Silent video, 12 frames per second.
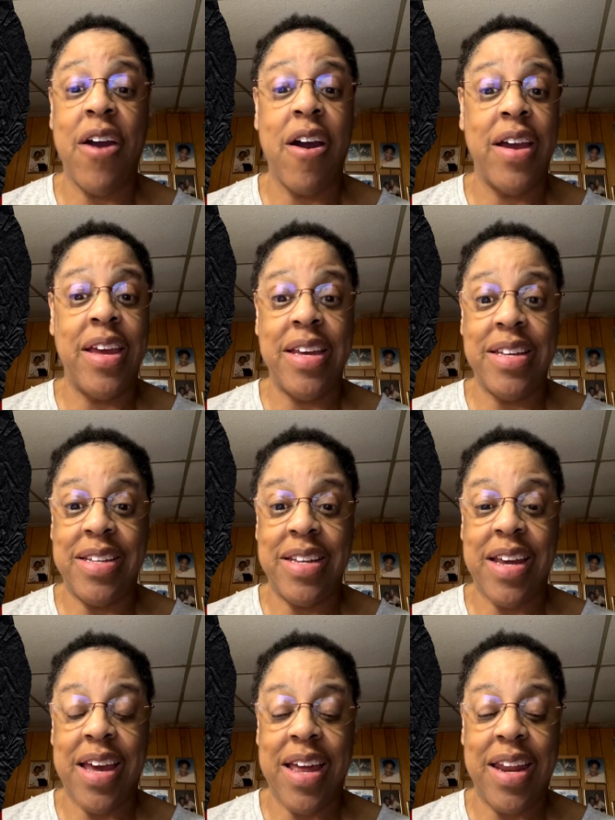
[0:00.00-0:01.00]
very easy
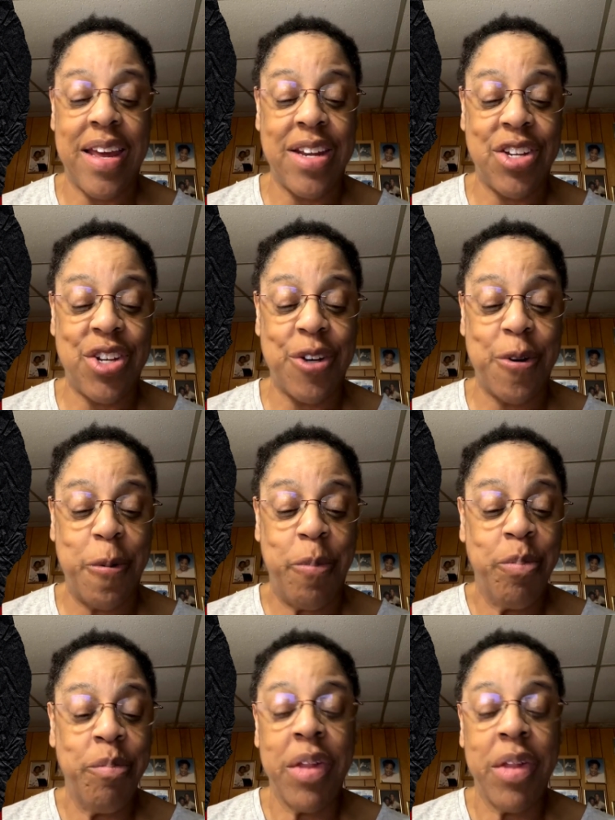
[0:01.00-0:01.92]
to get into.